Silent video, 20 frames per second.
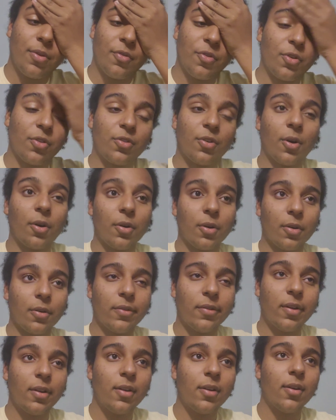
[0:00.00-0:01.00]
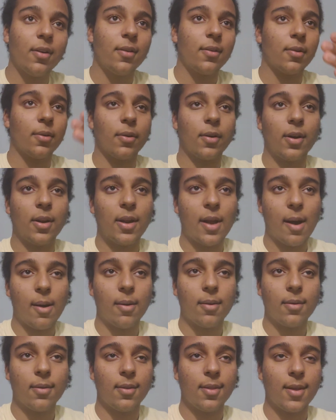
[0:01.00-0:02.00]
For starters, it's already
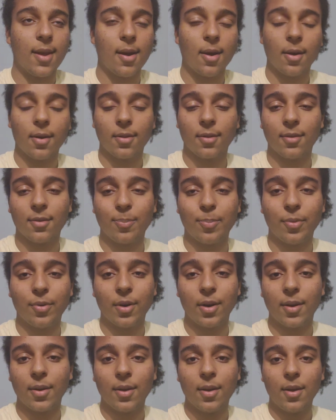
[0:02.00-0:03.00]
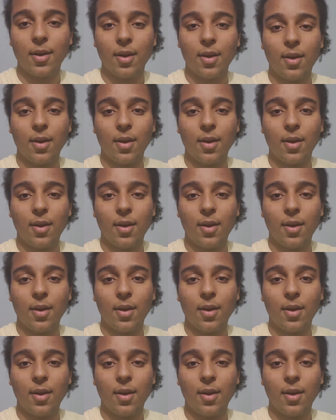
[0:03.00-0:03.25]
out in the air at this point.